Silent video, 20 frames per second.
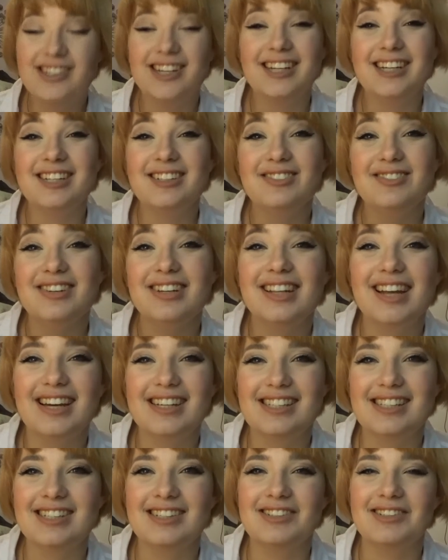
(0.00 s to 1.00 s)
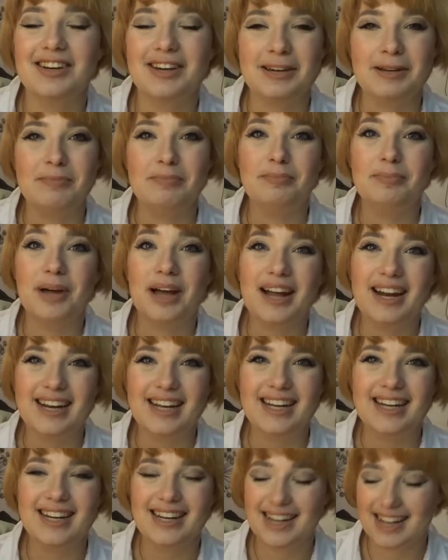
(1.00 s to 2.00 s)
I didn't realize until I had bought
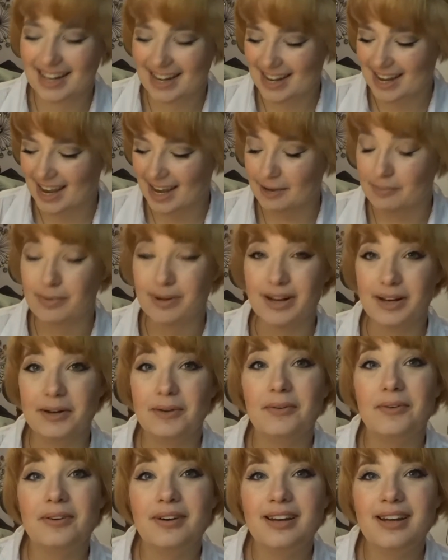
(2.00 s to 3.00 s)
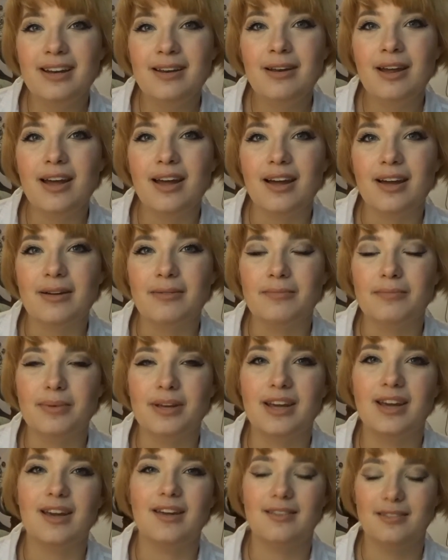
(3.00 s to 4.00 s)
it and put it on,
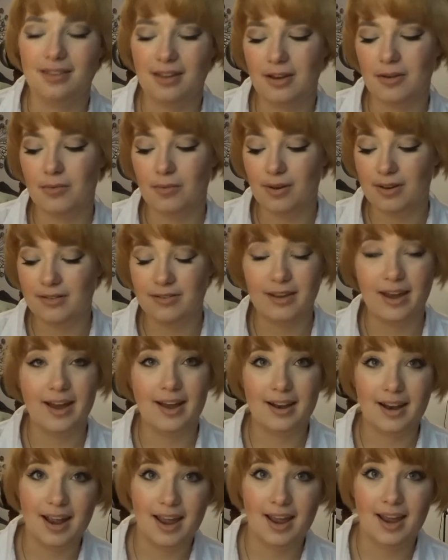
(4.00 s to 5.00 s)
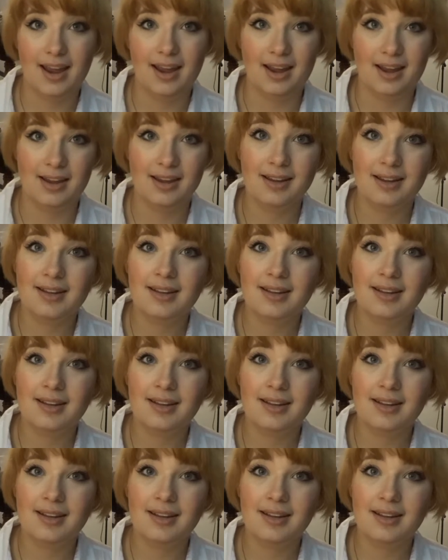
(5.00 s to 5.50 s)
because it was at a